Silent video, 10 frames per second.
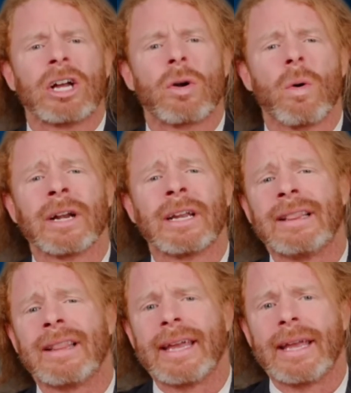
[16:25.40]

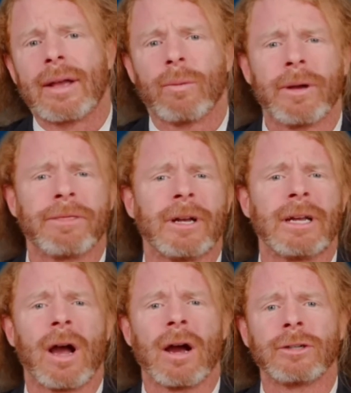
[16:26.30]
Accordingly, with
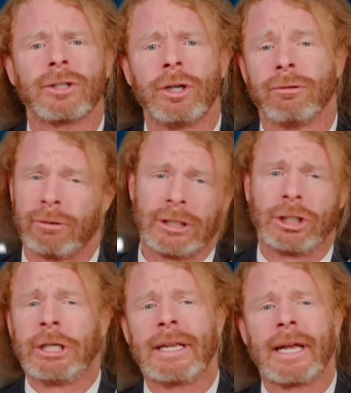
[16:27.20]
regard to
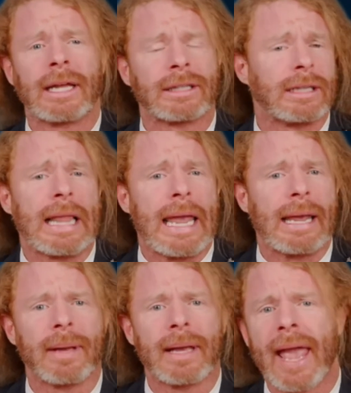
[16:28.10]
Rashida
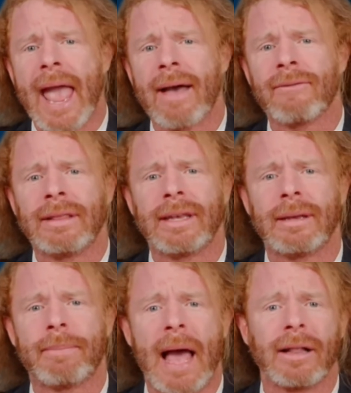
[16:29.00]
Tlaib having
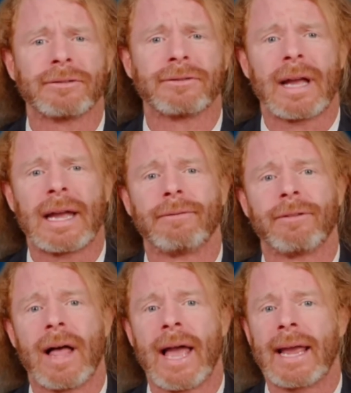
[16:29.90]
the Palestine
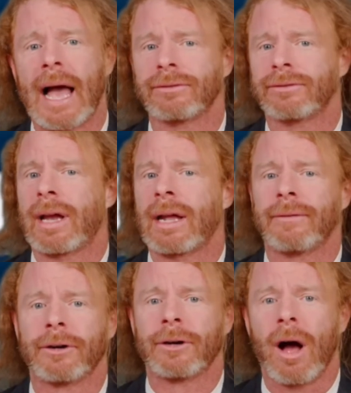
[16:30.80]
flag outside
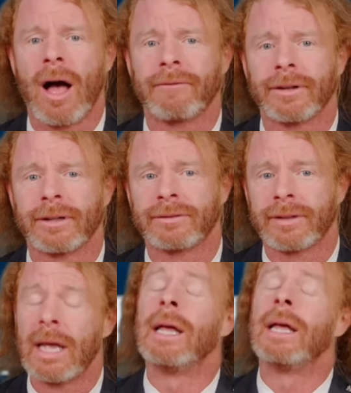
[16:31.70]
of her office
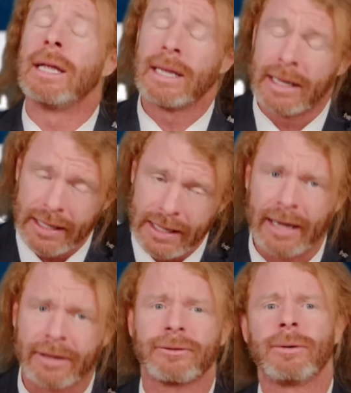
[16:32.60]

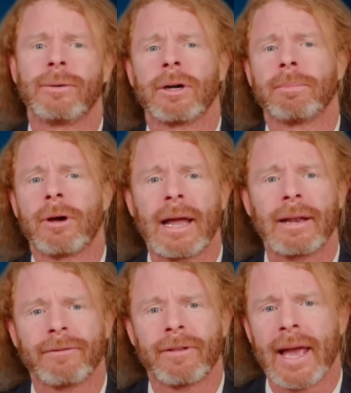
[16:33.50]
next to her
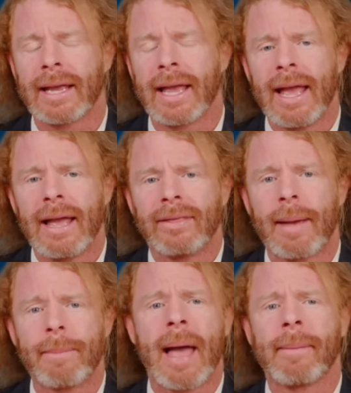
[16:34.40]
pride flag,
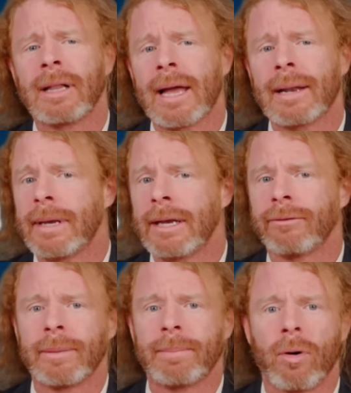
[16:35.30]
the Babylon Bee
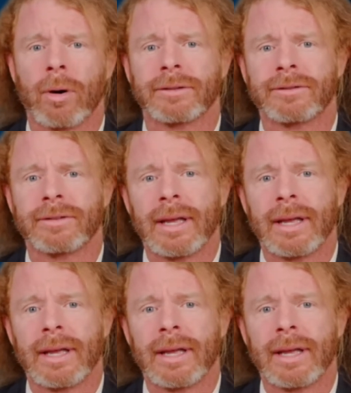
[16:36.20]
reports